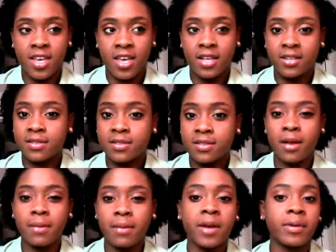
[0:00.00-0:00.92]
and
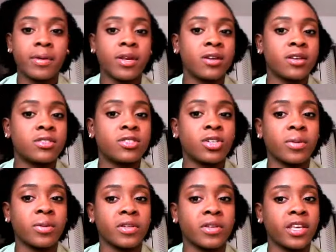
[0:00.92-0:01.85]
some barriers to
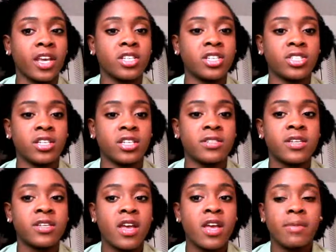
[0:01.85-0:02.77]
communication
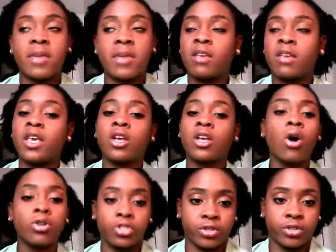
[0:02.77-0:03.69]
may be
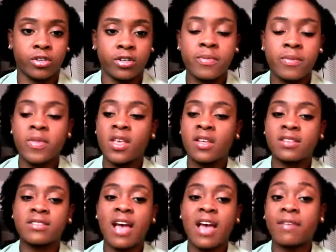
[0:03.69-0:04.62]
culture,
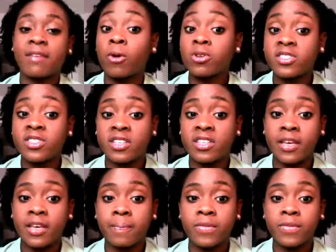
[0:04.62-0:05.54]

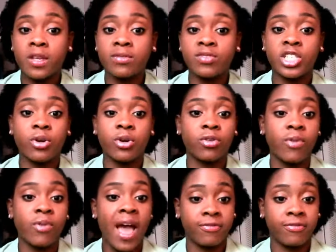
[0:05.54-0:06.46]
diversity,
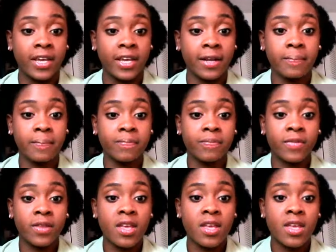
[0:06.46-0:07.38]
geographic,
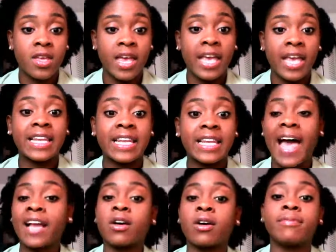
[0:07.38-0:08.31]
and
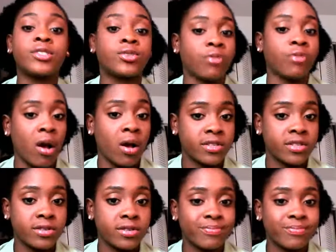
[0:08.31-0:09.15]
lack of trust.